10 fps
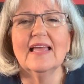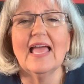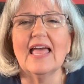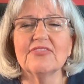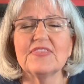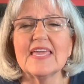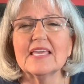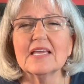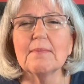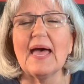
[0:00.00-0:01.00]
and
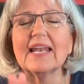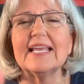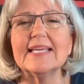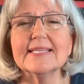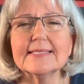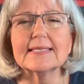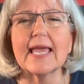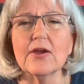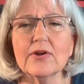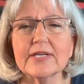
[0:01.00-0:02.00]
thinking about His
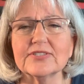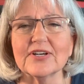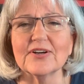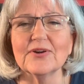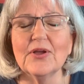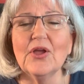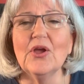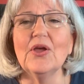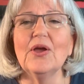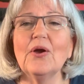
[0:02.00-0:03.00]
character,
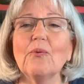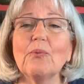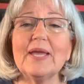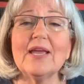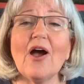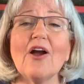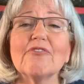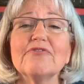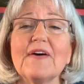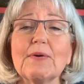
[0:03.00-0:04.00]
we are
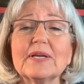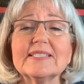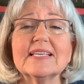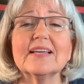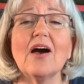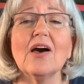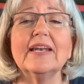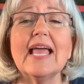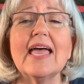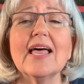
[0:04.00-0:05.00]
focusing
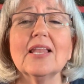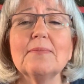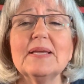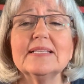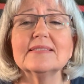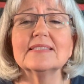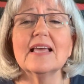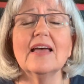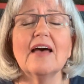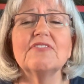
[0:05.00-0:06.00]
on elements
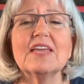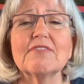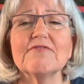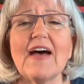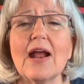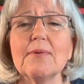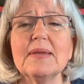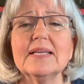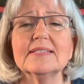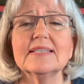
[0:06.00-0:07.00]
of the
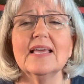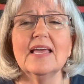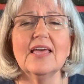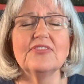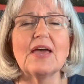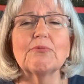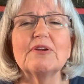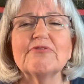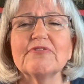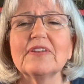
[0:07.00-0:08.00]
environment that
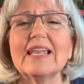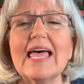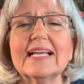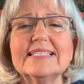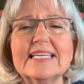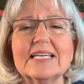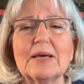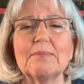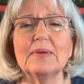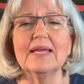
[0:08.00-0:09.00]
reflect
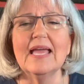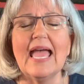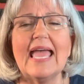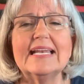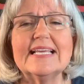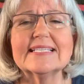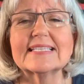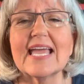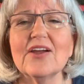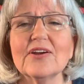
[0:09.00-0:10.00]
Him and His
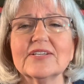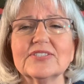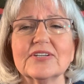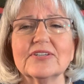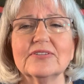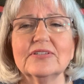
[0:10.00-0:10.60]
character,